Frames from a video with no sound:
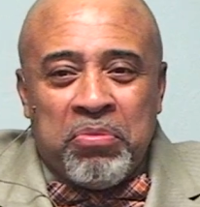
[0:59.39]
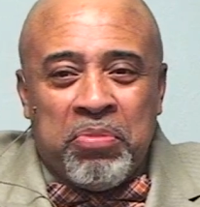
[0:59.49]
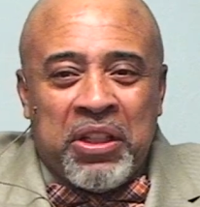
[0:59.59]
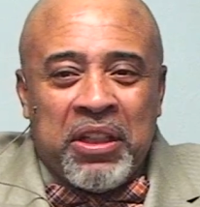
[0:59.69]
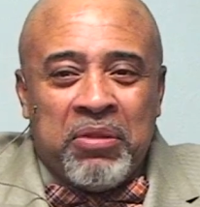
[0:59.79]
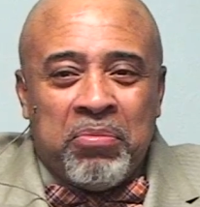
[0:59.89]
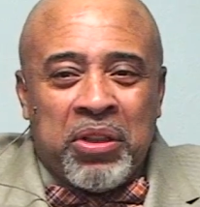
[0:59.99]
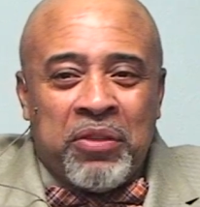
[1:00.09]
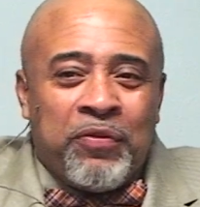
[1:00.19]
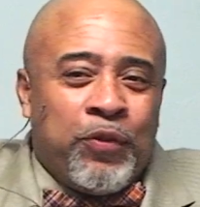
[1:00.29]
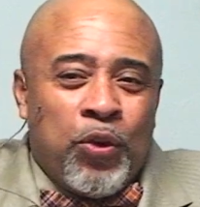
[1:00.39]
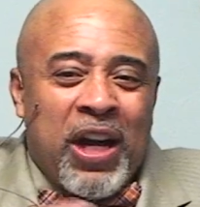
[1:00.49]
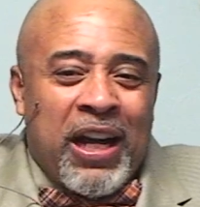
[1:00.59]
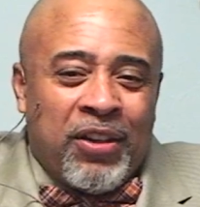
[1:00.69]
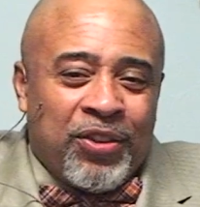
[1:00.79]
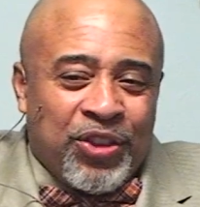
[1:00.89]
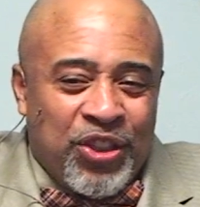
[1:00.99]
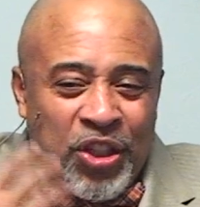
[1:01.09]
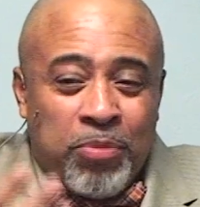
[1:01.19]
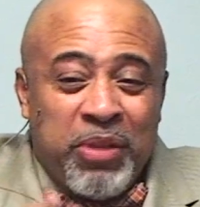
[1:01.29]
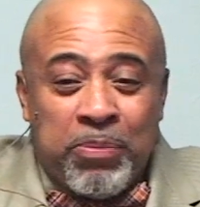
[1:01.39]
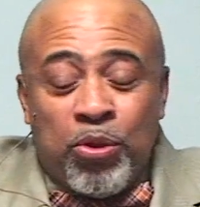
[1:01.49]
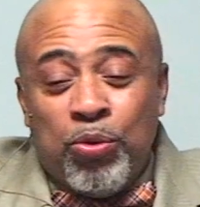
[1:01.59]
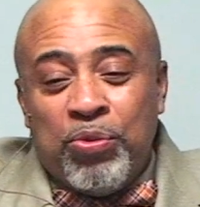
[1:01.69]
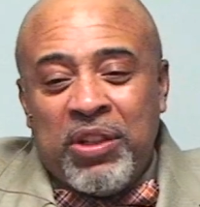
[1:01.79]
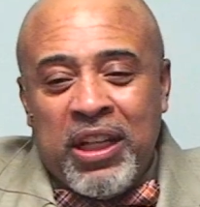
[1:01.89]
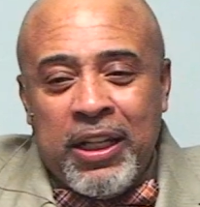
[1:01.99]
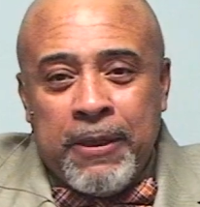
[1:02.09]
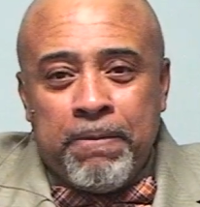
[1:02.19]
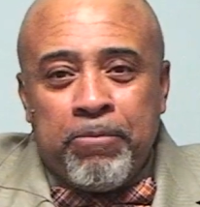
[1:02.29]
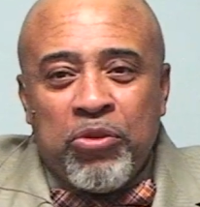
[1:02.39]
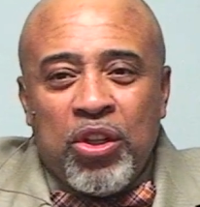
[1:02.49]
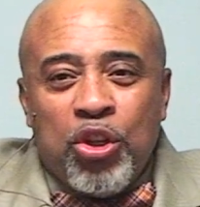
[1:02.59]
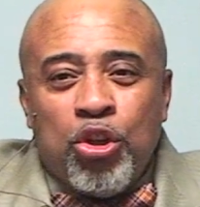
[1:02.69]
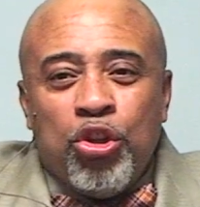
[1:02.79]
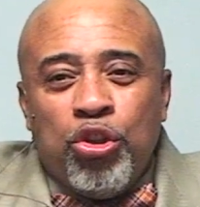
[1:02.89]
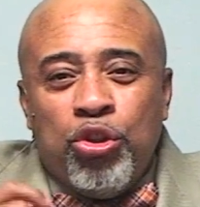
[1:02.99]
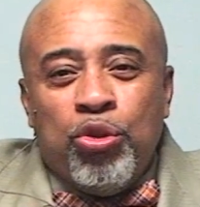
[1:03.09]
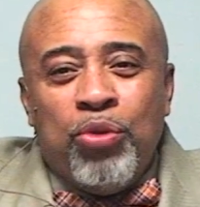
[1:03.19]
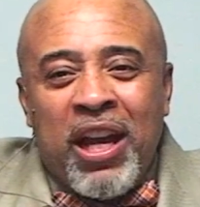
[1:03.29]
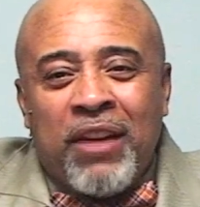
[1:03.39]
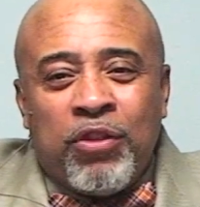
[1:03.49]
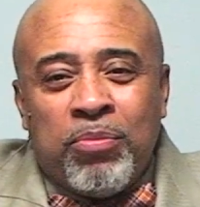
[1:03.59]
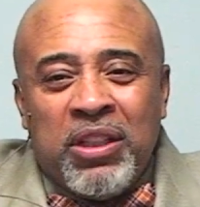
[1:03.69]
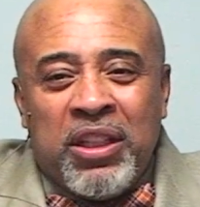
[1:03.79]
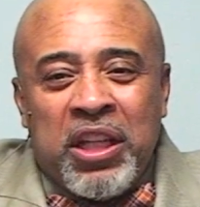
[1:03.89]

but but for our young people who date, you have to be